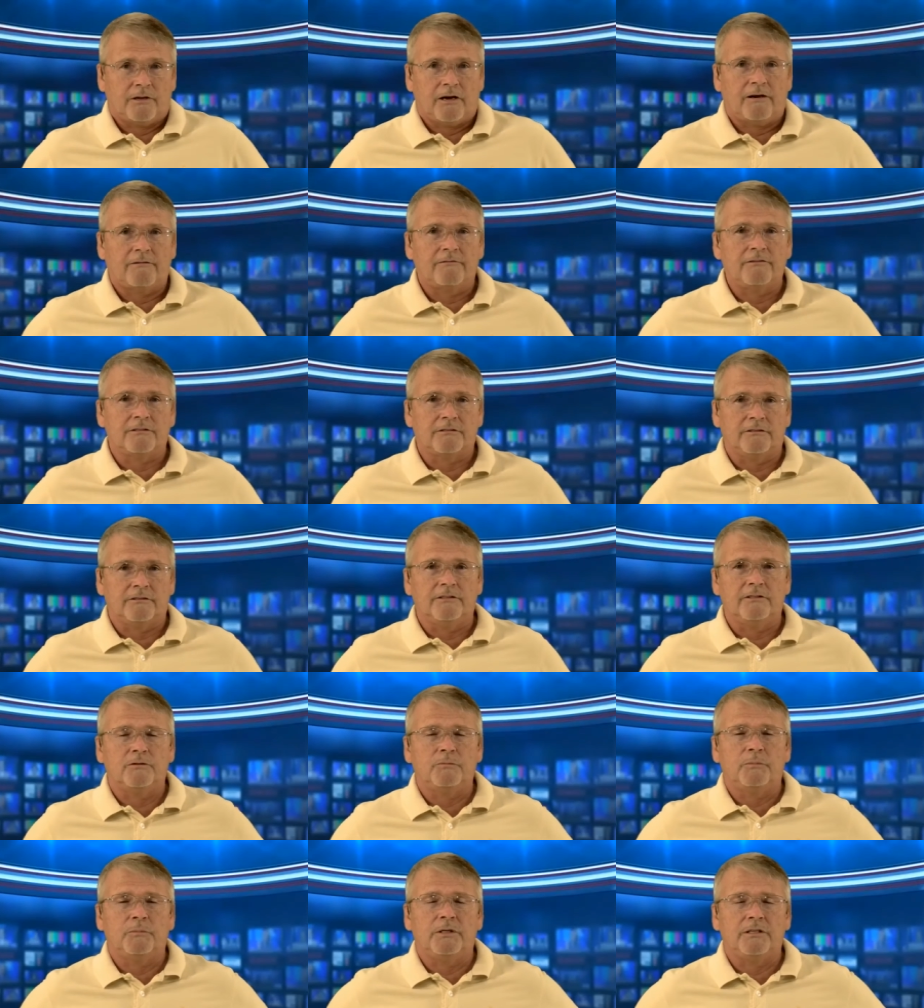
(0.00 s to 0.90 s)
Obviously,
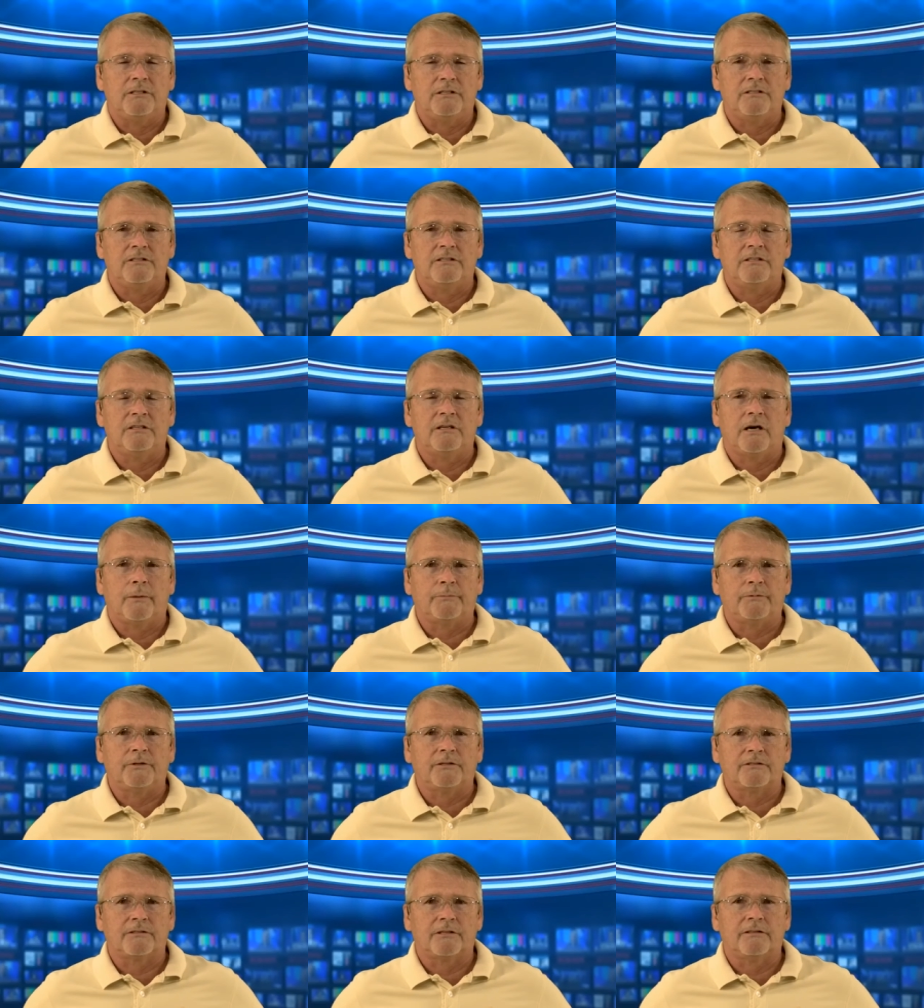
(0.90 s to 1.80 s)
this PTZ
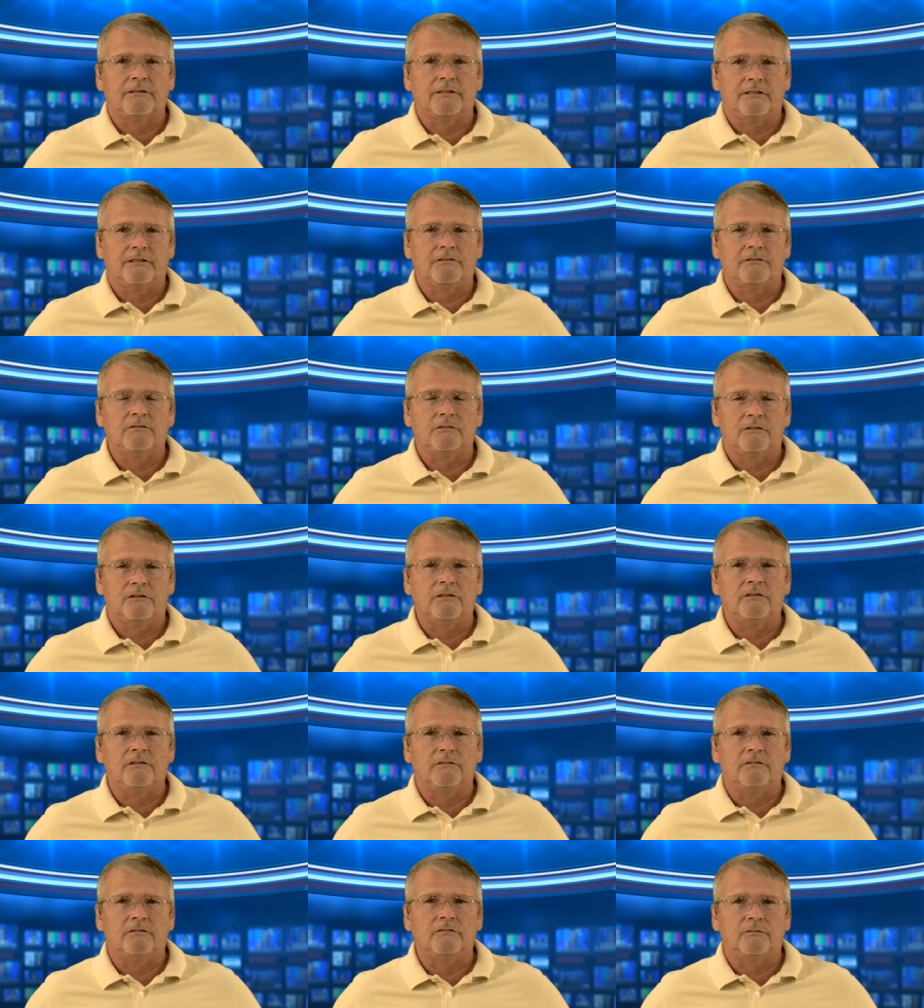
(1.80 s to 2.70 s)
Optics, I think, is
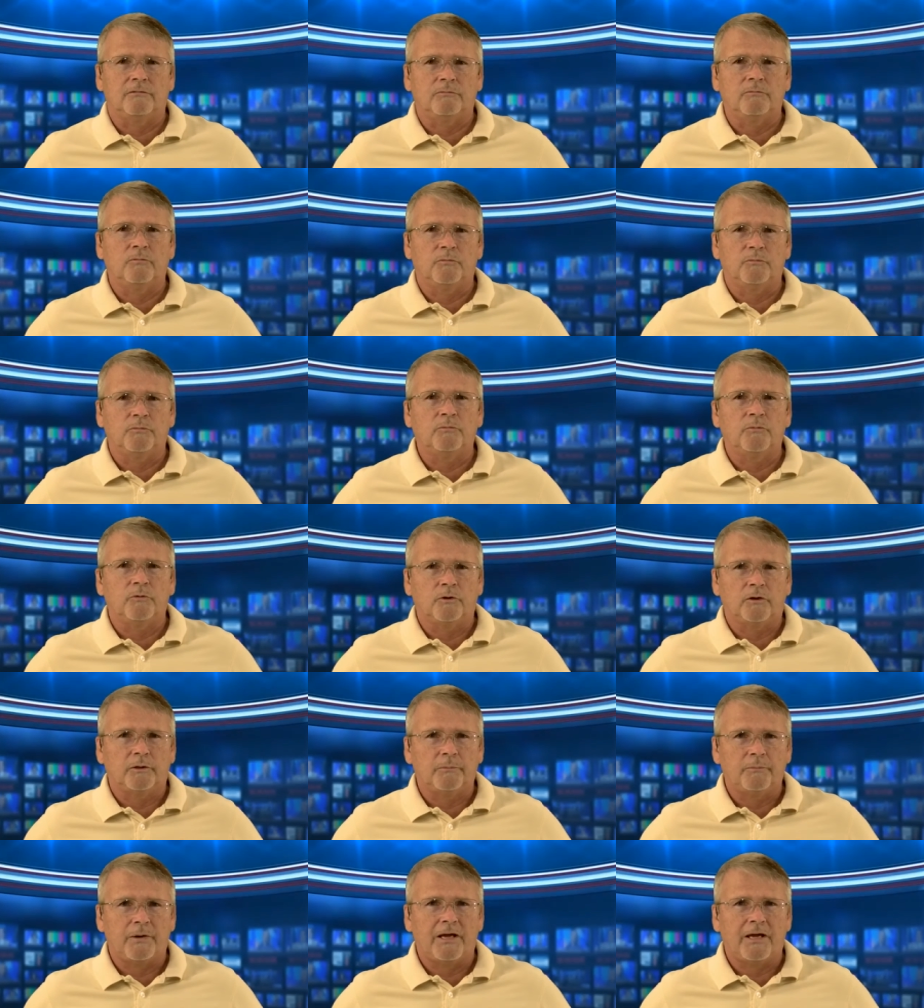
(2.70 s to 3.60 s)

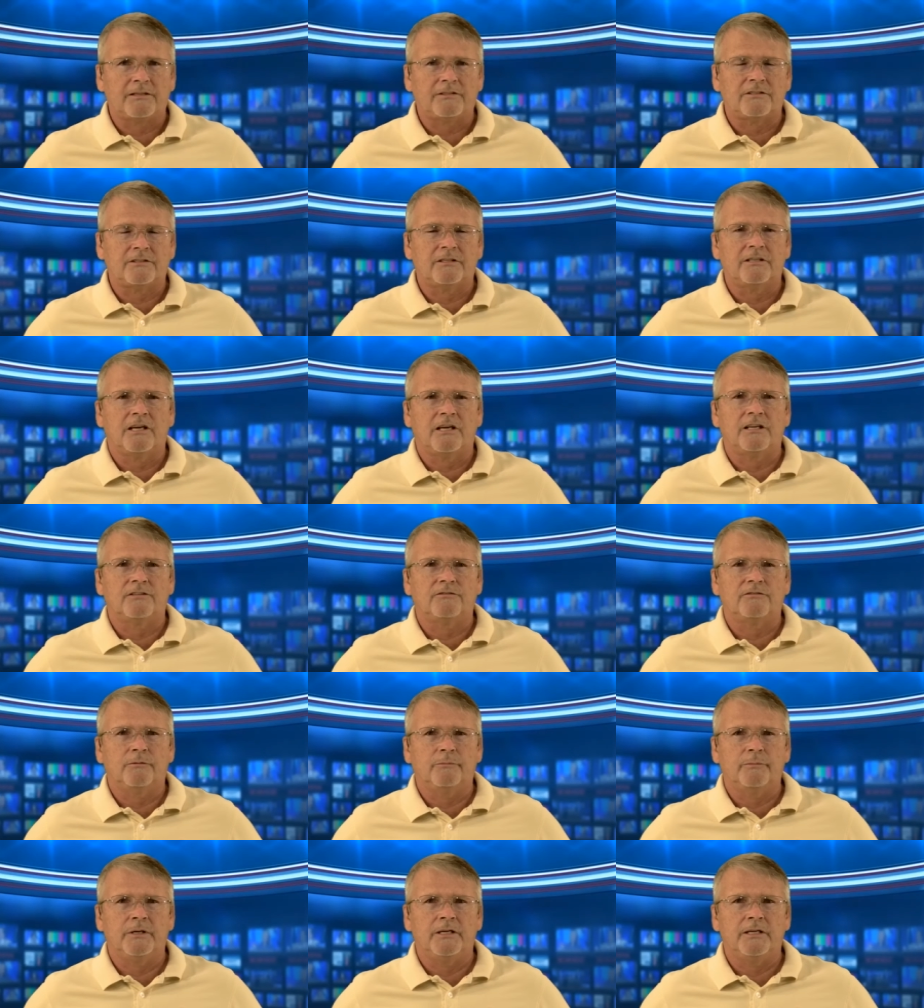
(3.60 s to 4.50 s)
really passed the test
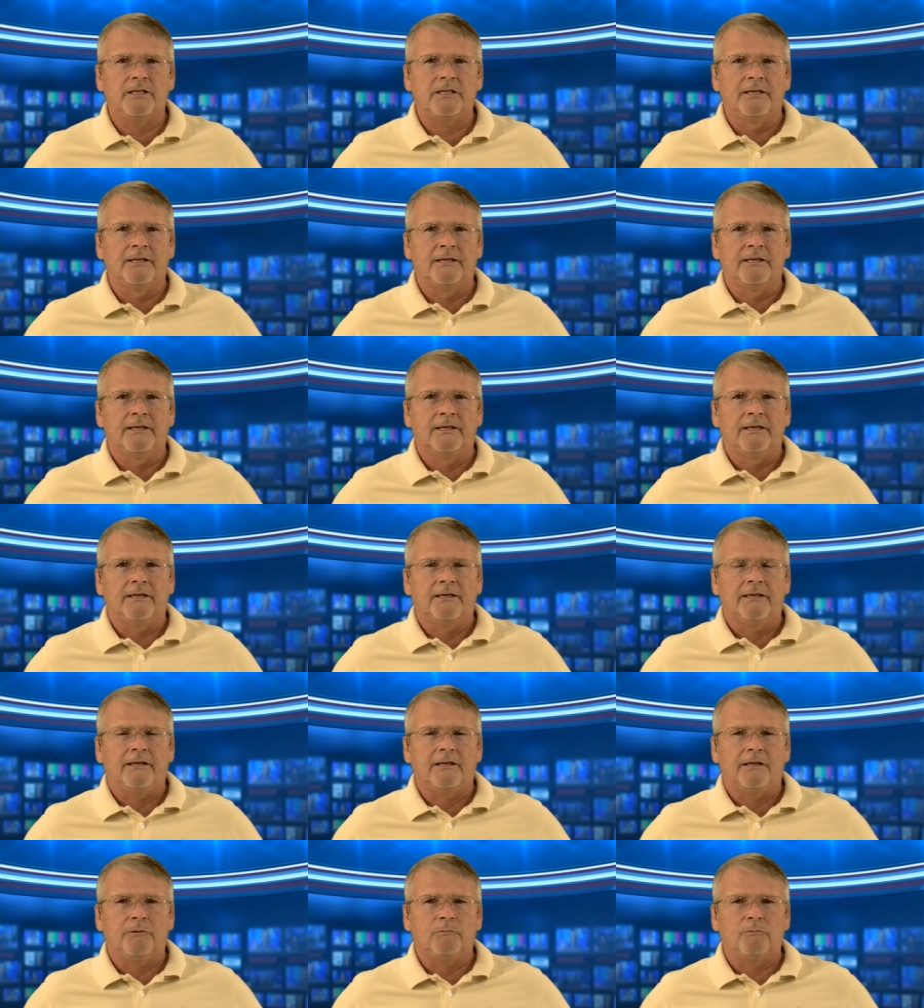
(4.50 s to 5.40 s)
for me,
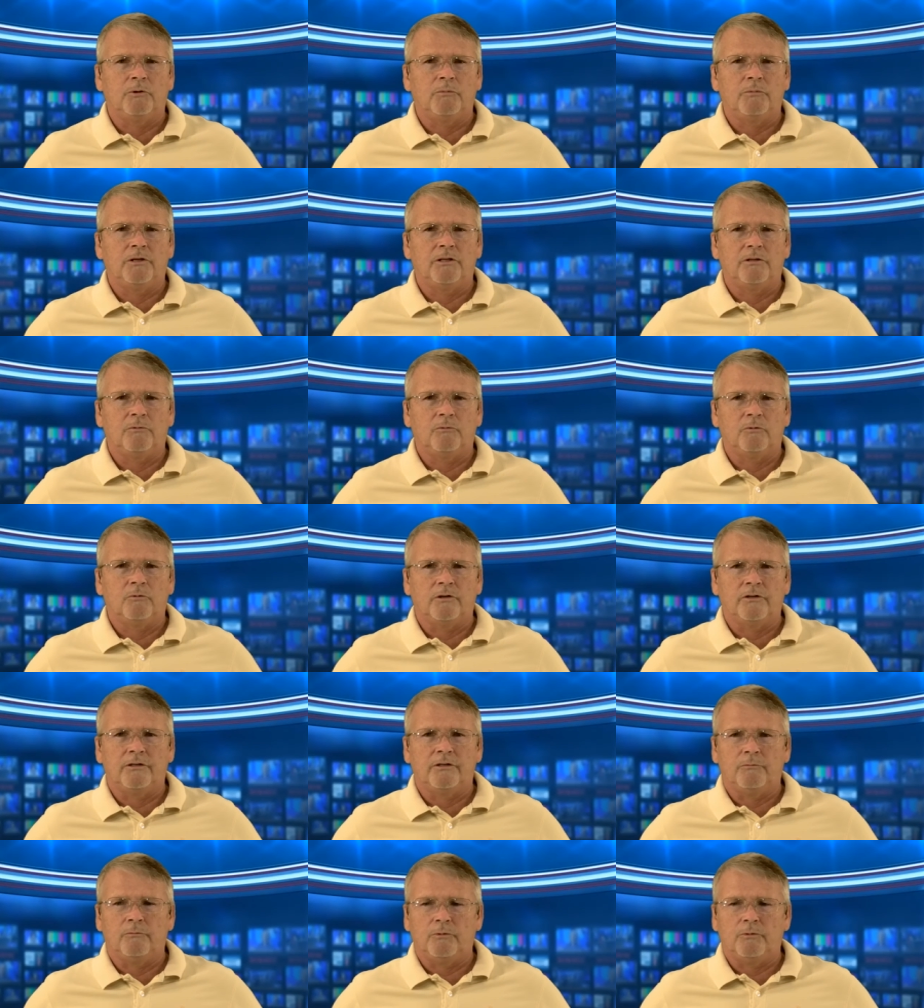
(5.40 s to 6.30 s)
and would be the
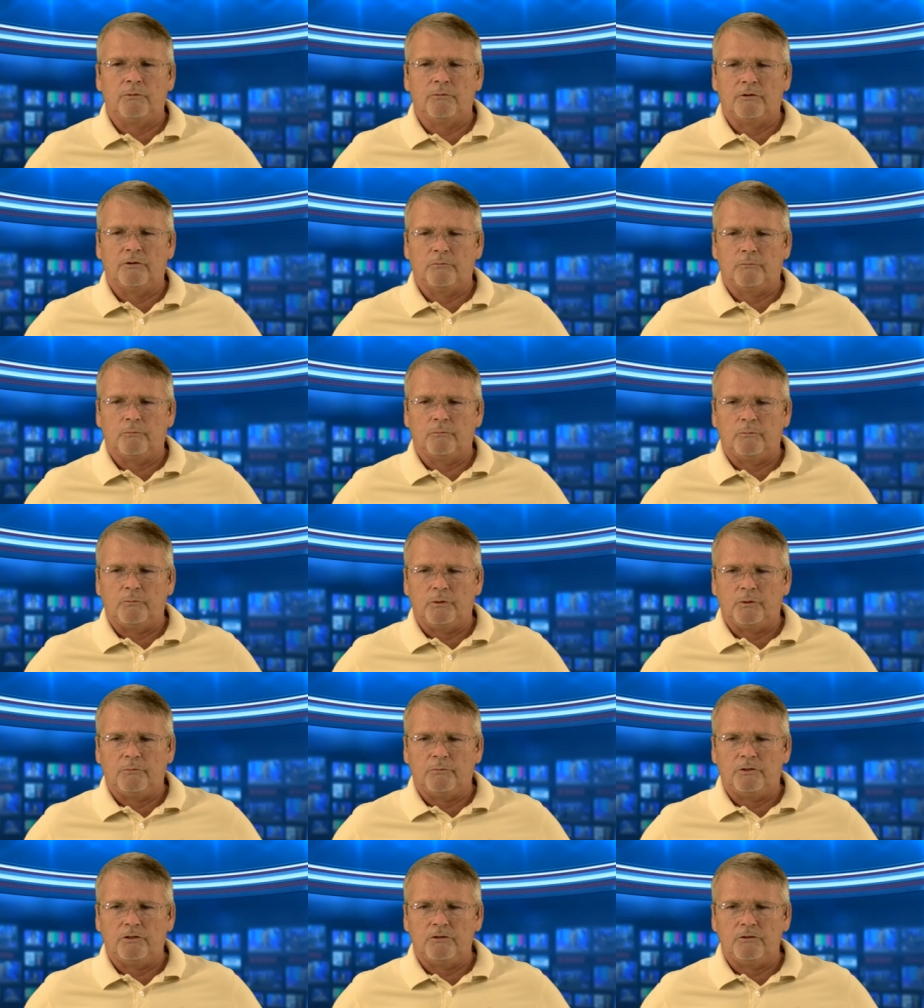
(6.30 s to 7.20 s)
one that we
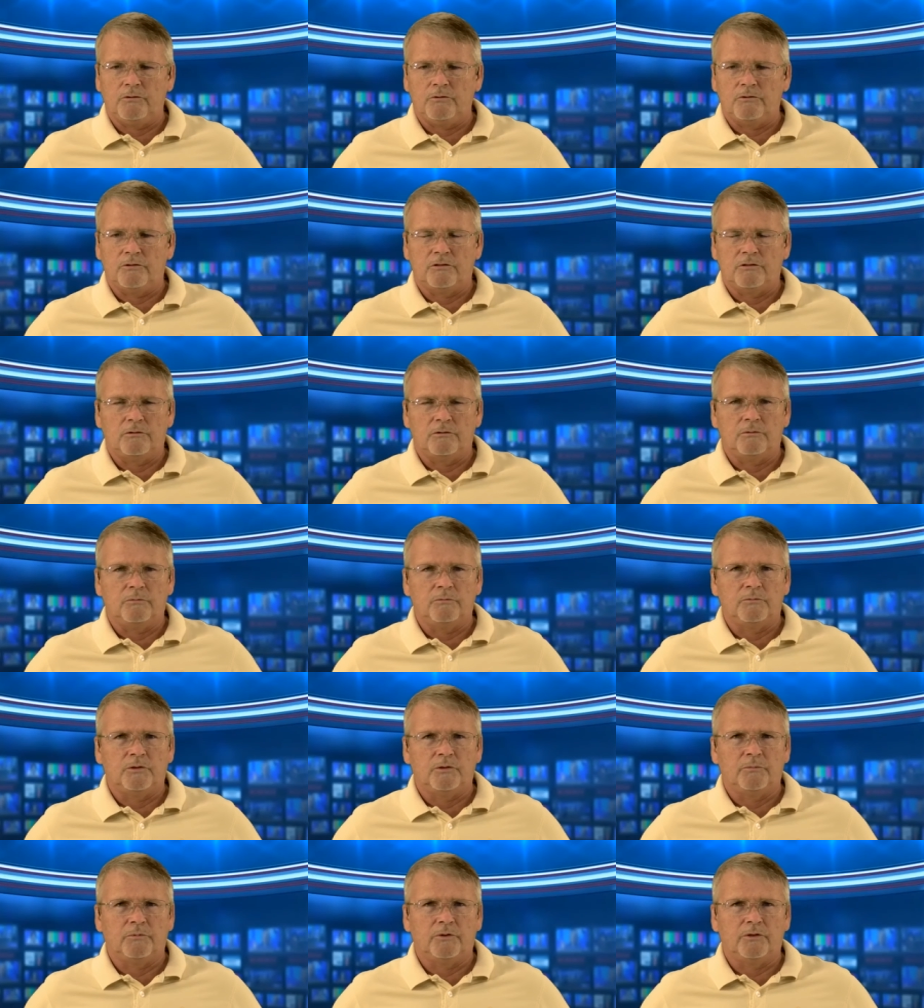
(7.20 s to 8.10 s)
would use to
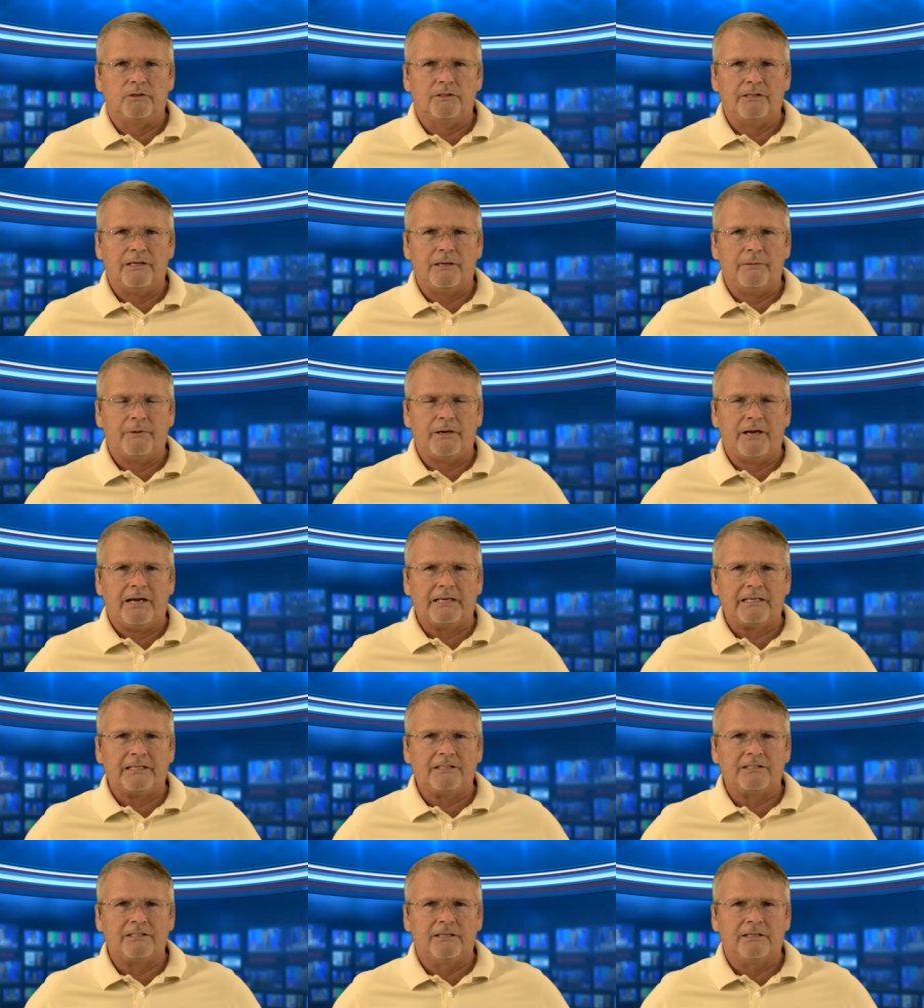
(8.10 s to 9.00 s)
put in that package.